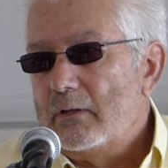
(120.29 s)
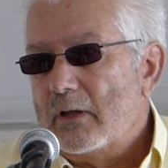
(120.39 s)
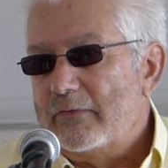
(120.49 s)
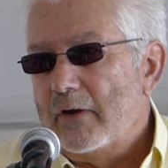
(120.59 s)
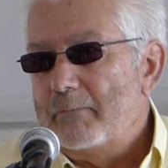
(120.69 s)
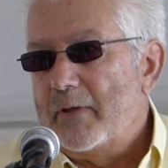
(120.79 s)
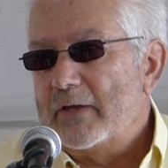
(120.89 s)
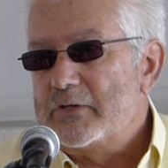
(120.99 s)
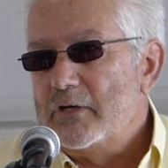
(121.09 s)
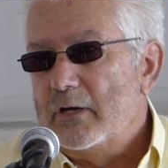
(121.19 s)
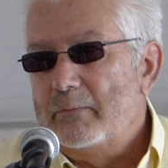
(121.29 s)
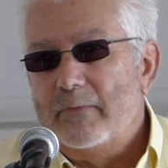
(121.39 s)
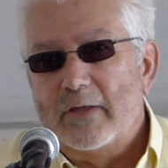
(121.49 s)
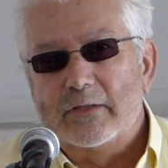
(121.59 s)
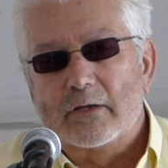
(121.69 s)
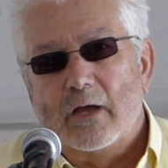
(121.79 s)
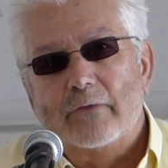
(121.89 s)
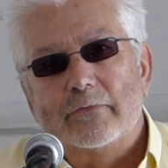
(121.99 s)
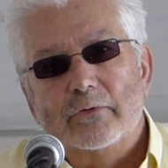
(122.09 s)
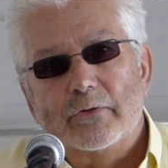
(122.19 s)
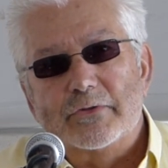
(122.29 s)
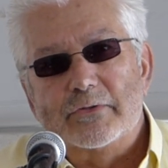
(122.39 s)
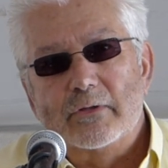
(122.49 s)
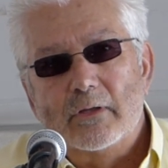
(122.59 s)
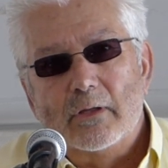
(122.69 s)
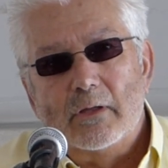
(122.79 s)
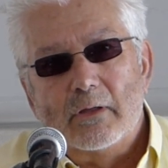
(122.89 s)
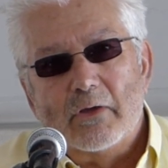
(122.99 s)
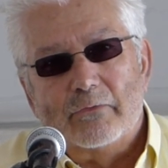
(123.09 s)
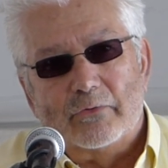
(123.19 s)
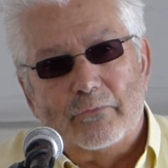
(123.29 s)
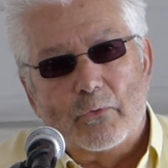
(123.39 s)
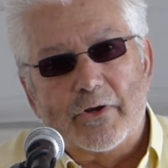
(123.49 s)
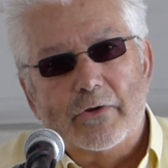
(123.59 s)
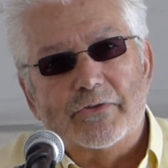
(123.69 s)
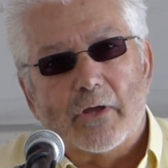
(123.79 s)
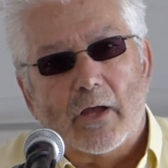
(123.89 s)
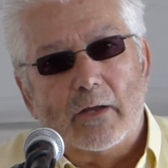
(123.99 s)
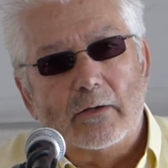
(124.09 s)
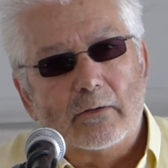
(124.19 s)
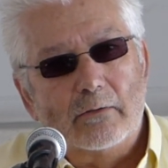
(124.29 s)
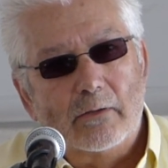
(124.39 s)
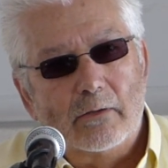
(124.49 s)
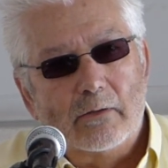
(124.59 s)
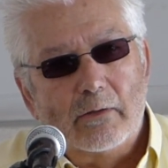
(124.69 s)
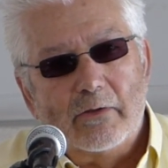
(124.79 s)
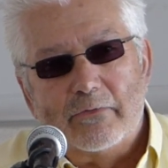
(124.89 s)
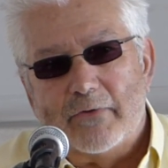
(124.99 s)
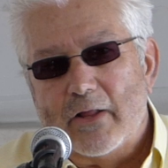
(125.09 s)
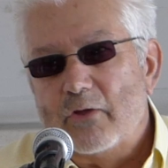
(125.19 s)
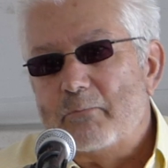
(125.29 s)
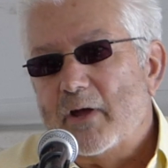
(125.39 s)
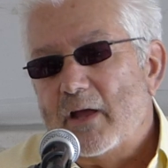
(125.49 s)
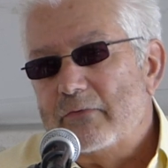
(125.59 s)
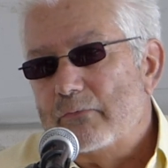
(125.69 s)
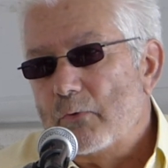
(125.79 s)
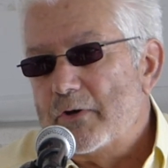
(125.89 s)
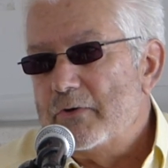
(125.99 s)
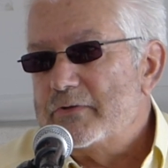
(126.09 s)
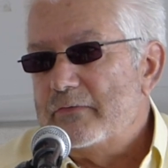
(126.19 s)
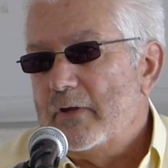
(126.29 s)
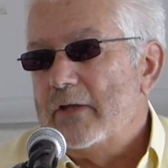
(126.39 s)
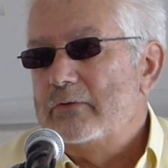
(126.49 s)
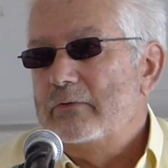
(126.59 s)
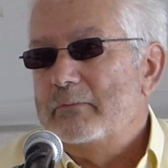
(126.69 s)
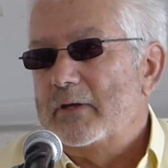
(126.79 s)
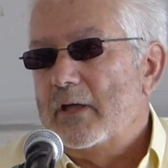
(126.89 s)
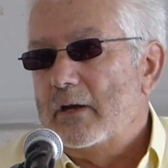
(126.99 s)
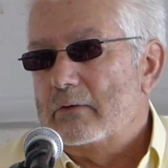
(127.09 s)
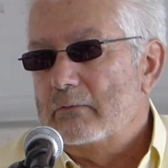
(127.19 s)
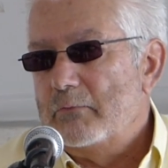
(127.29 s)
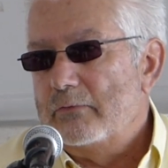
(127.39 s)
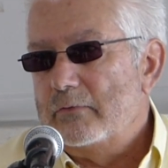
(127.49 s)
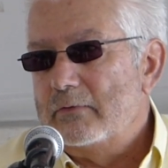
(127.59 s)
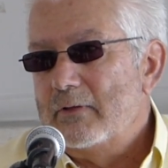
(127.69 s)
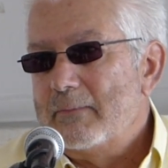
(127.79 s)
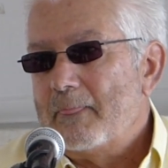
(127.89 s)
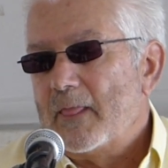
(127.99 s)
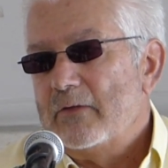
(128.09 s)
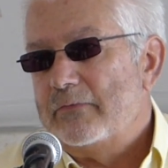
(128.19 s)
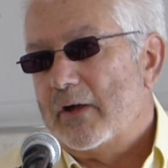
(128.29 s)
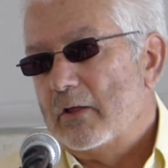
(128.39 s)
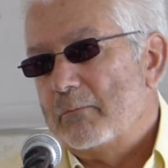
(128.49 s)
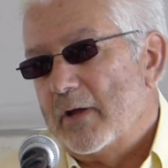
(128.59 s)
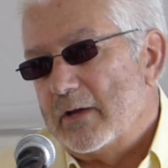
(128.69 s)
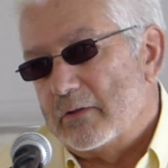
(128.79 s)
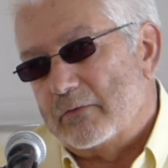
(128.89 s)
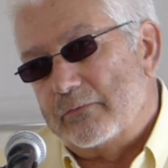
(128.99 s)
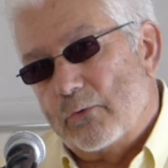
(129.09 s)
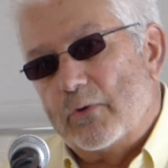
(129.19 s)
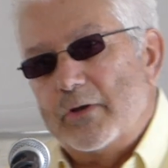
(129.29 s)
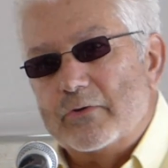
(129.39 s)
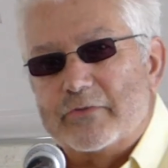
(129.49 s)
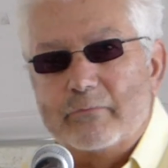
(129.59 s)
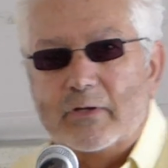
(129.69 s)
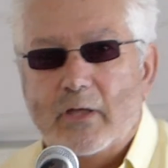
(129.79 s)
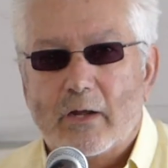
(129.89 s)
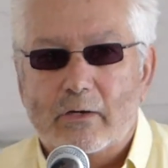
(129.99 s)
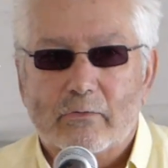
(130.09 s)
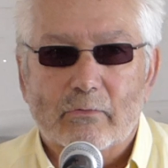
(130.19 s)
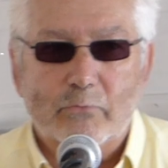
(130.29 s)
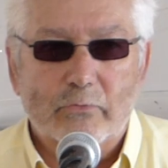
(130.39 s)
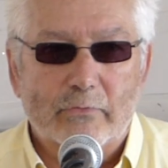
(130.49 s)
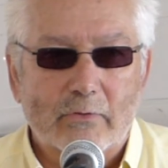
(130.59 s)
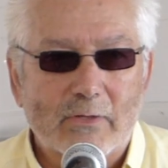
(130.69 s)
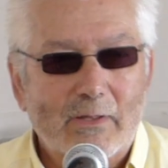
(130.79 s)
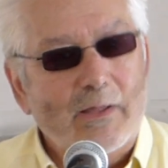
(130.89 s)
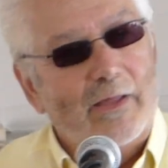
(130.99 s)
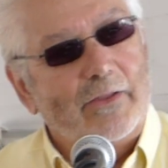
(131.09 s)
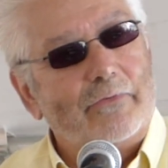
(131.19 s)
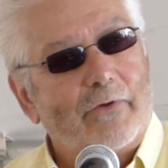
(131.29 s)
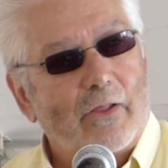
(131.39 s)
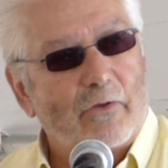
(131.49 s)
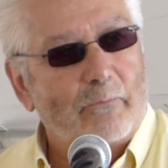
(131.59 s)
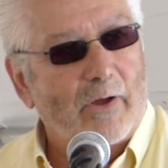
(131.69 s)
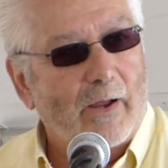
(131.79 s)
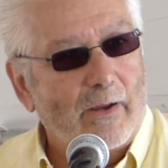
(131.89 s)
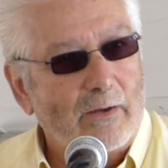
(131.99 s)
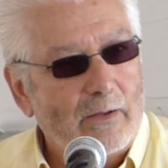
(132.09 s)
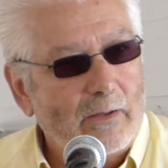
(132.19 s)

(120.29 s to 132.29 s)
of humpback chub at the confluence for 4 years on, followed by 4 years of not doing mechanical removal, followed by another 4 years of mechanical removal, and then followed by